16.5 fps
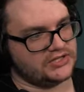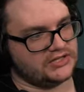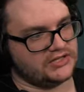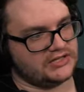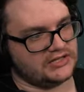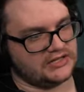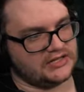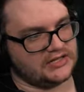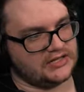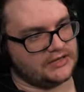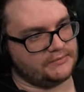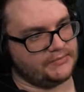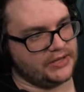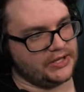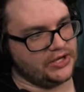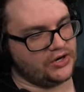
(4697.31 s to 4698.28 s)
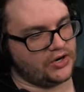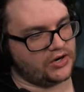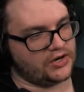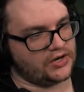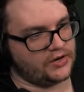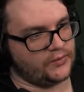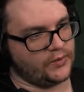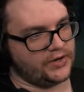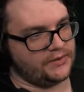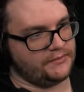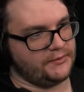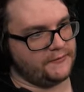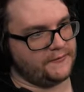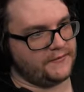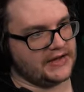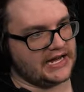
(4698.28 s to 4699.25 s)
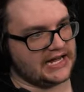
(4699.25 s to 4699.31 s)
um, but you are going to want to move
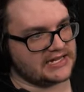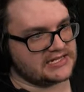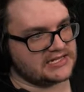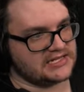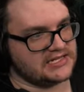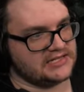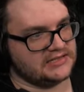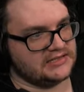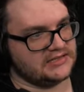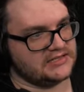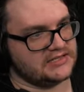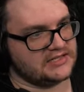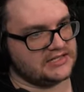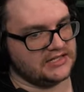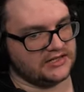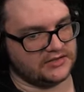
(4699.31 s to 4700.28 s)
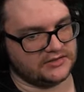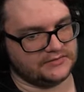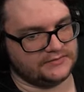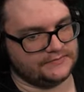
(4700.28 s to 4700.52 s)
fast still.